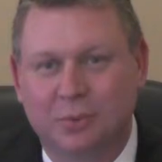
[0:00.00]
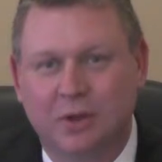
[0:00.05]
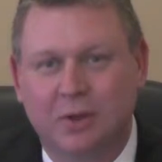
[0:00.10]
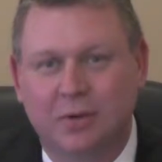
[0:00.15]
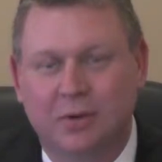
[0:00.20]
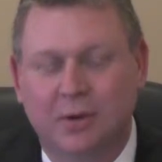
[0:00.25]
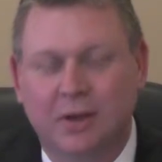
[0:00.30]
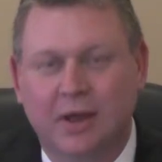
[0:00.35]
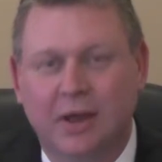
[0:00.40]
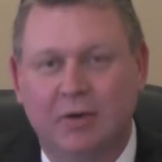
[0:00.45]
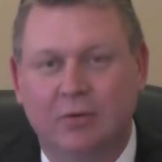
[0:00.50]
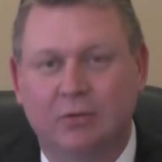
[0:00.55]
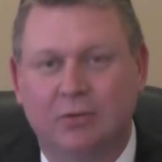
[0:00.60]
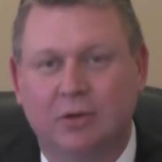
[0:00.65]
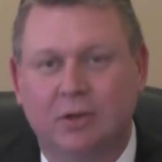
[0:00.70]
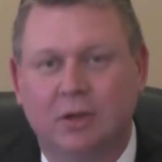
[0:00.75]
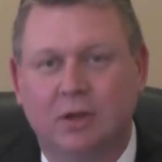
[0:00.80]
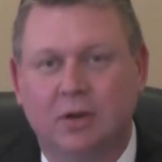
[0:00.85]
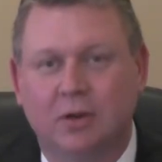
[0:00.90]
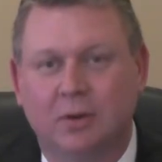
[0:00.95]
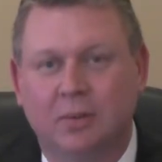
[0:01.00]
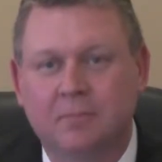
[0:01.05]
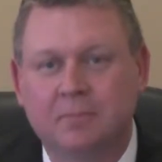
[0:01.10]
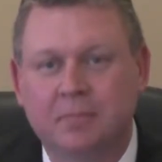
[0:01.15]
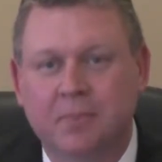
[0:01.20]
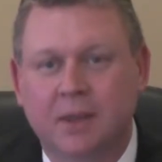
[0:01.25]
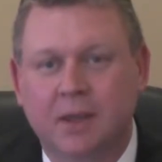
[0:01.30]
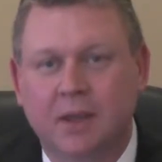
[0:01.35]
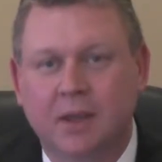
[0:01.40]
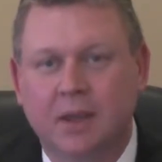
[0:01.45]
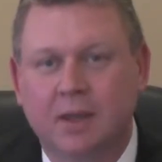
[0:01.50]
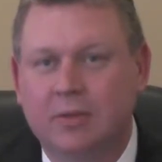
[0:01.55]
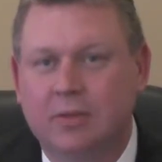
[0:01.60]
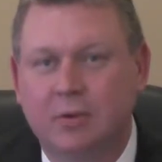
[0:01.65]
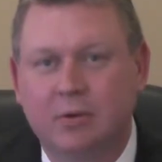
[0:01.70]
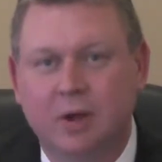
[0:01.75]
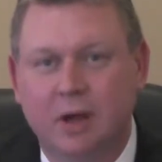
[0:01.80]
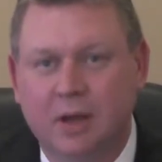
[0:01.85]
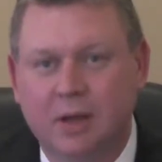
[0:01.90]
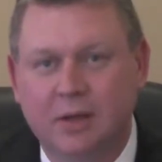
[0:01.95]
$300 a year, and
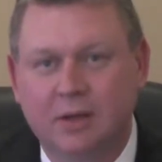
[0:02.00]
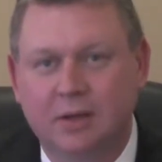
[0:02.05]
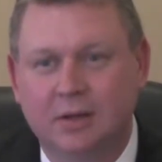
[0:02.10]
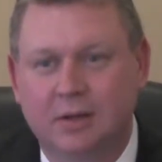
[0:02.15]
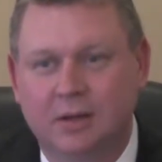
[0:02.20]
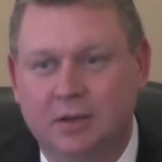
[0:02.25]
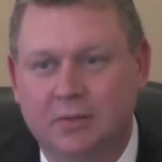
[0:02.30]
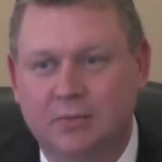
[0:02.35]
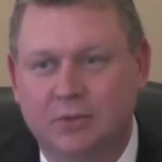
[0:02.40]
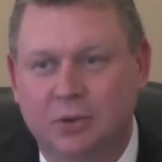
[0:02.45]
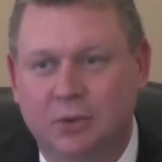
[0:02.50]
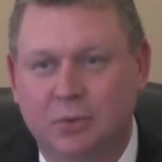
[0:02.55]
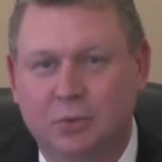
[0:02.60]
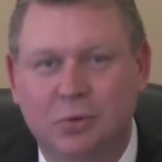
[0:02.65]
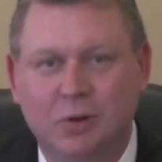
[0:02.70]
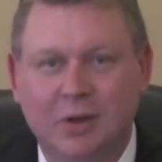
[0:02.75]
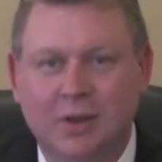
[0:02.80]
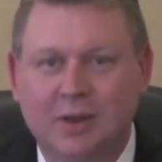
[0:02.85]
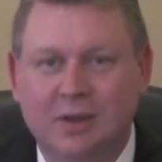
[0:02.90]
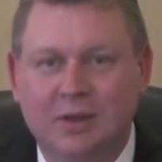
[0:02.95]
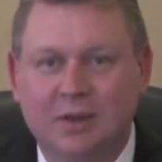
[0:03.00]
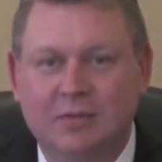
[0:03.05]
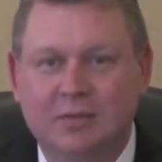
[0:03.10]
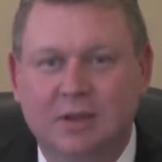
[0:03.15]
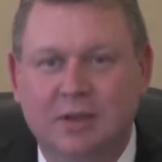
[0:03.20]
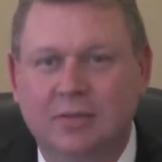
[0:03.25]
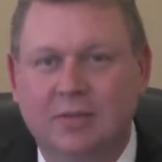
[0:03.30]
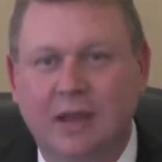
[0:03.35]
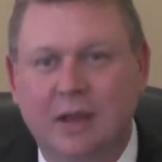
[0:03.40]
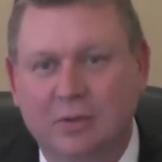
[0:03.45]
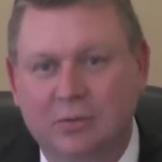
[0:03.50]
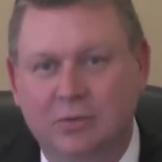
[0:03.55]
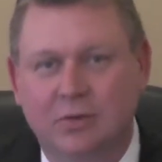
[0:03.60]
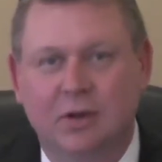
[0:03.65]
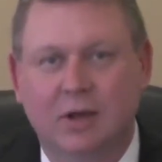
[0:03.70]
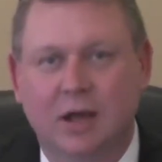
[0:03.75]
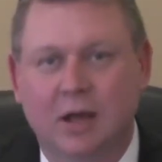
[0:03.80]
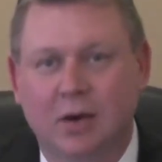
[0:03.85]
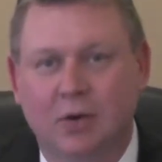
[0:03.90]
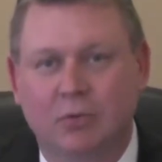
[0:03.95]
they're not going to give you
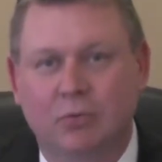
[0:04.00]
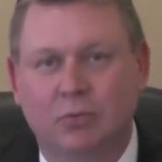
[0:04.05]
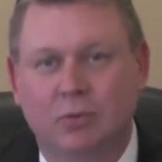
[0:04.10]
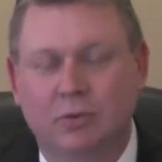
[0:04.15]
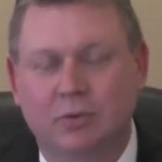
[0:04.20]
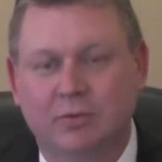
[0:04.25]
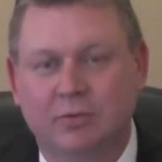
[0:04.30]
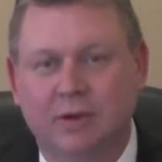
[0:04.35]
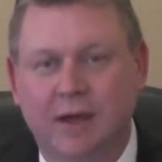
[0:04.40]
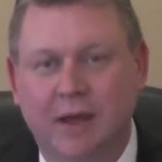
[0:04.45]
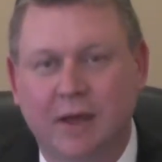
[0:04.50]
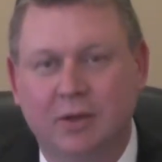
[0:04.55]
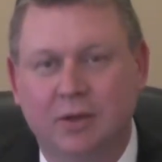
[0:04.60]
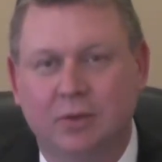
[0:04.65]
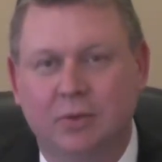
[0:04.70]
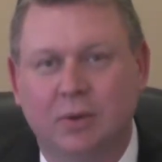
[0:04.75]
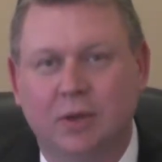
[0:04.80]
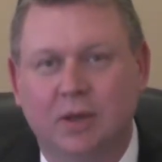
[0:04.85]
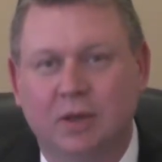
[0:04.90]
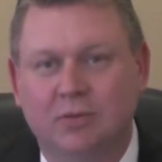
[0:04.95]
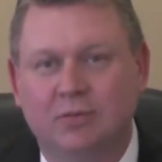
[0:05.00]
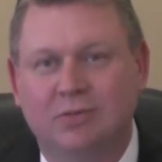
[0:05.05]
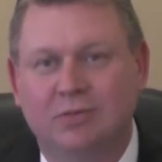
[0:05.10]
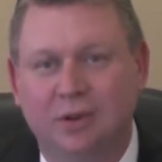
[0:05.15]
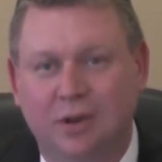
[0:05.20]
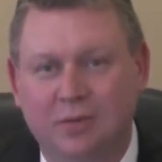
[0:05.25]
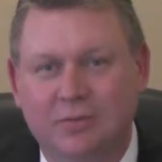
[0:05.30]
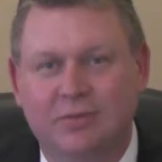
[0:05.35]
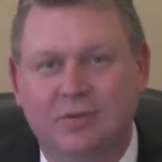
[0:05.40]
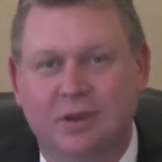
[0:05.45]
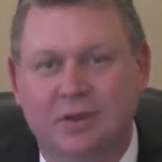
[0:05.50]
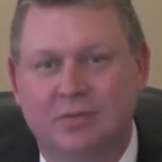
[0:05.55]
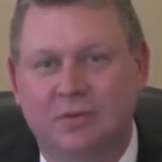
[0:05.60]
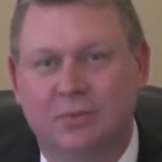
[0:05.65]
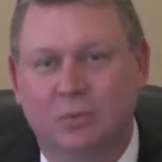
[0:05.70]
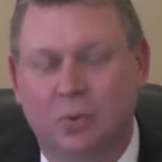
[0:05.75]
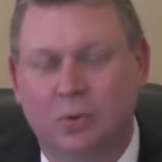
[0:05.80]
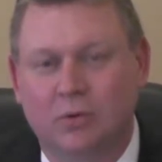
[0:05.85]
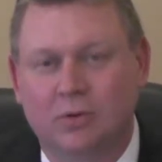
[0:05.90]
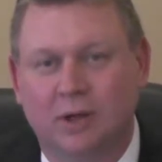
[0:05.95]
$10,000 worth of value. It just
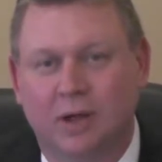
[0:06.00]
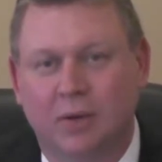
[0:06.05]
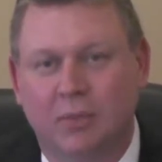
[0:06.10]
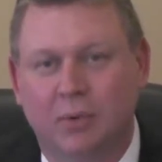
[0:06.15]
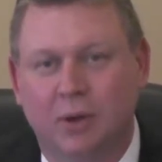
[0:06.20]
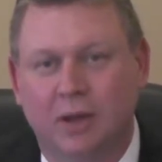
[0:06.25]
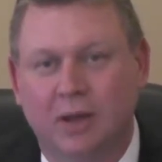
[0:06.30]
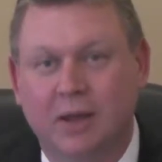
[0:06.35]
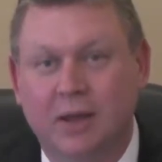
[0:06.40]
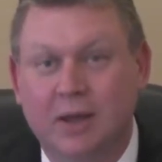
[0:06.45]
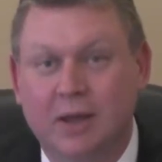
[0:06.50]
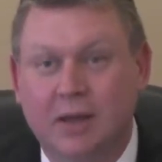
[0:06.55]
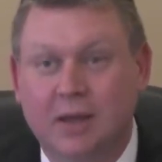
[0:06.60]
doesn't work that way.